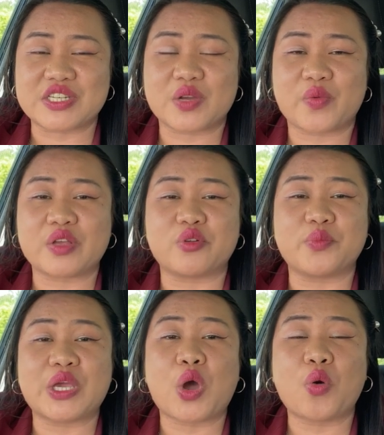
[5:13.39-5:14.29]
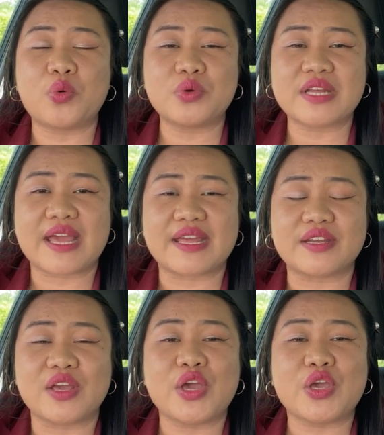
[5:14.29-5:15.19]
That way you will be honed and
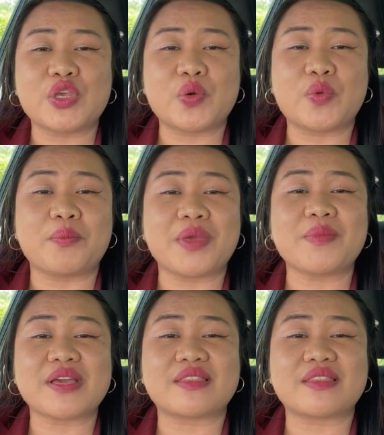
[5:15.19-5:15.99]
you will mimic